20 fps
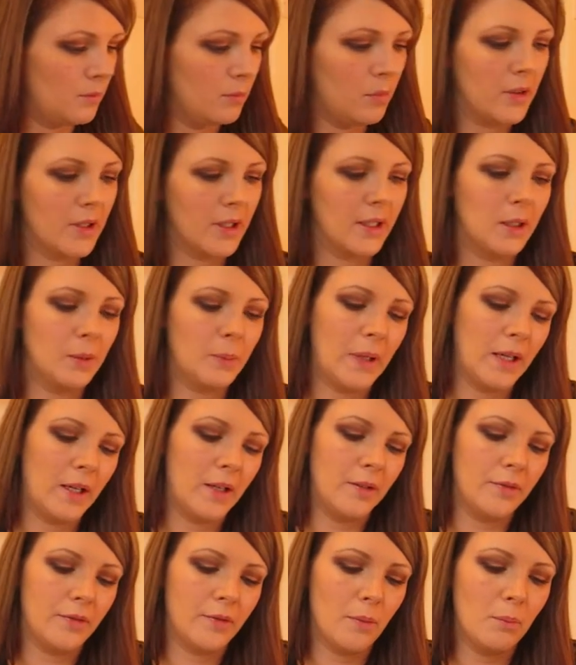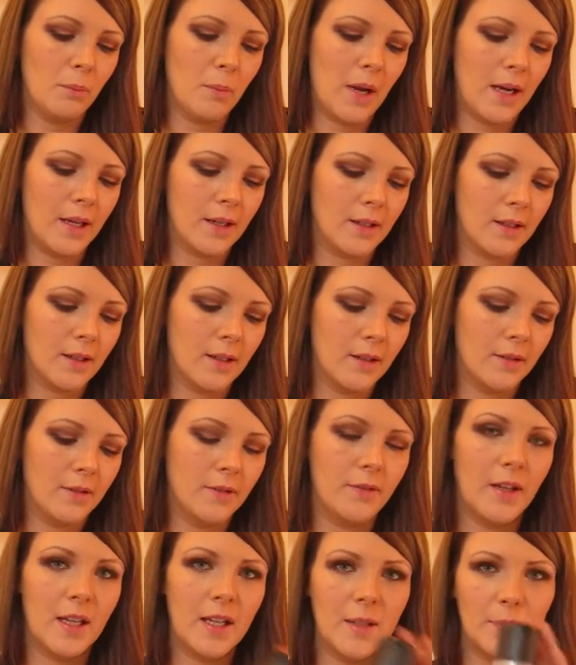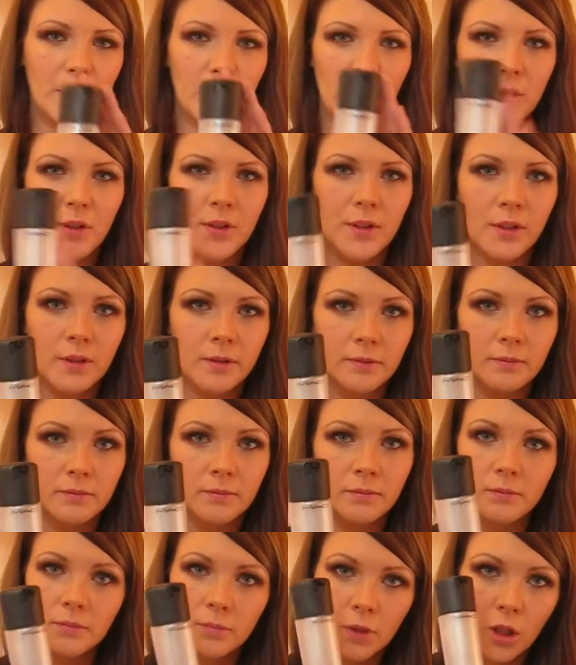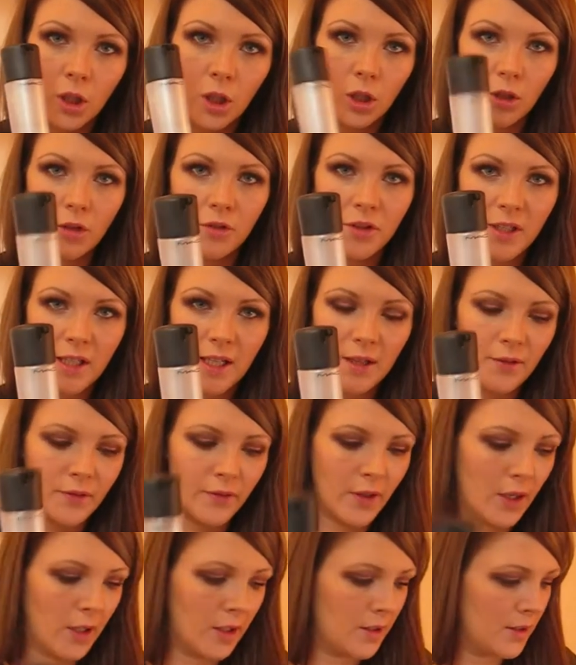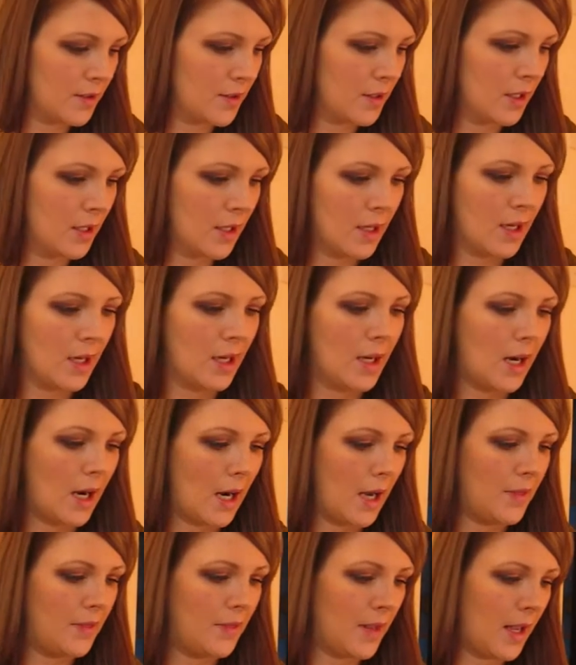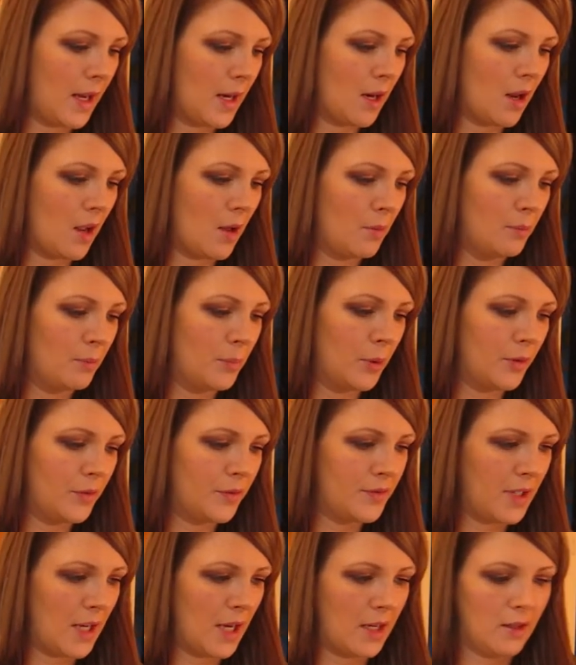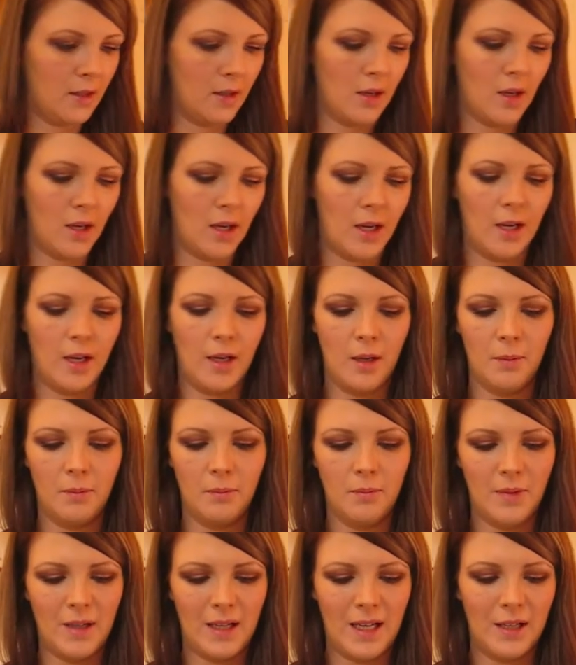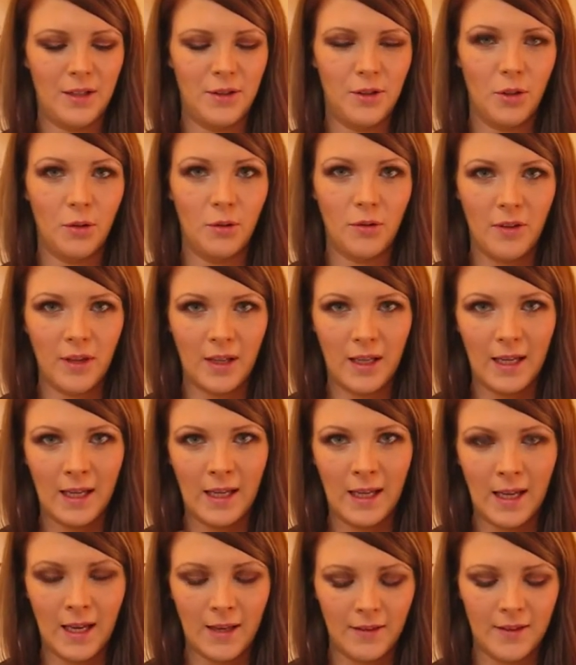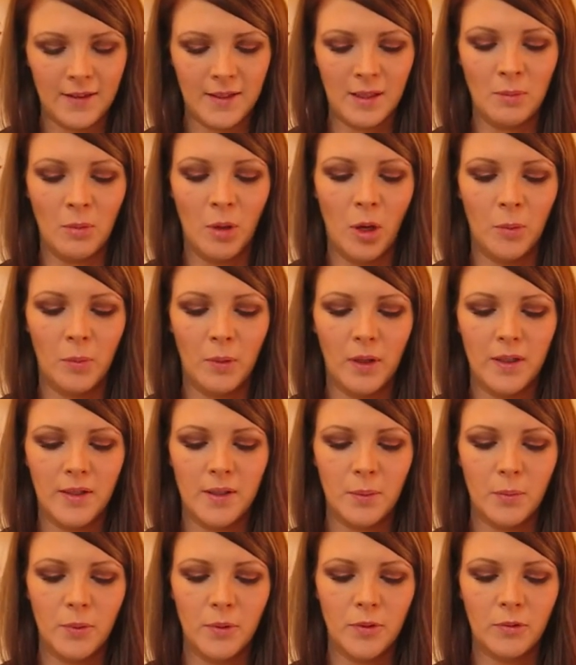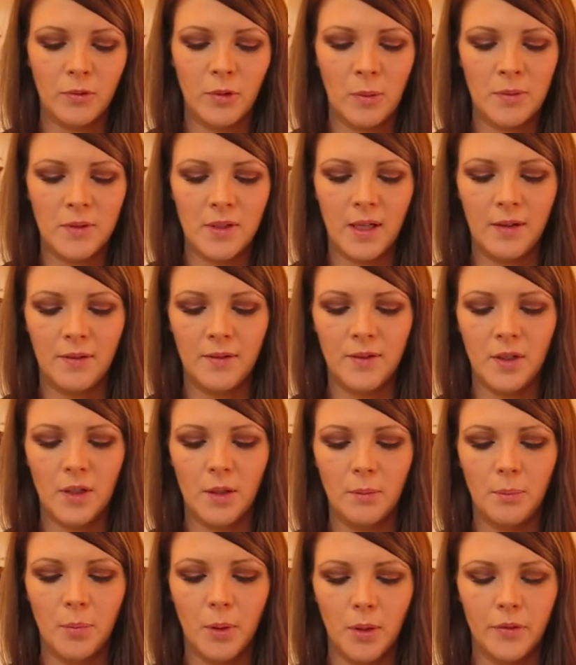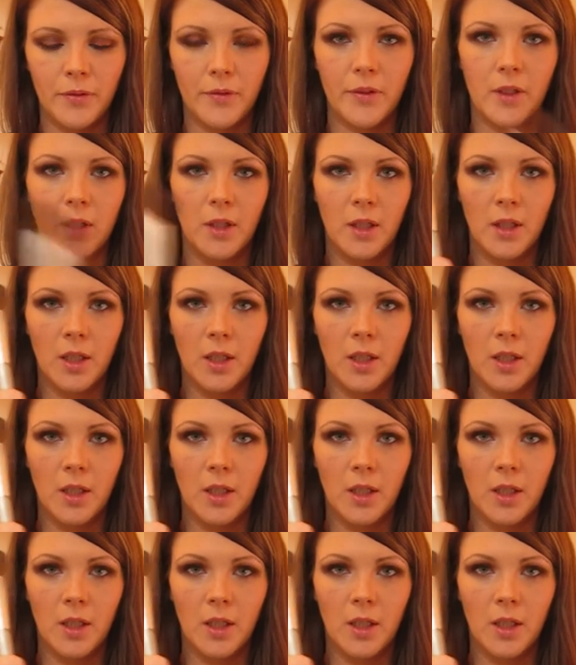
with a little bit of MAC Fix Plus underneath first, and then buffed in. I don't think you can get these anymore, but it's a Prescriptives buff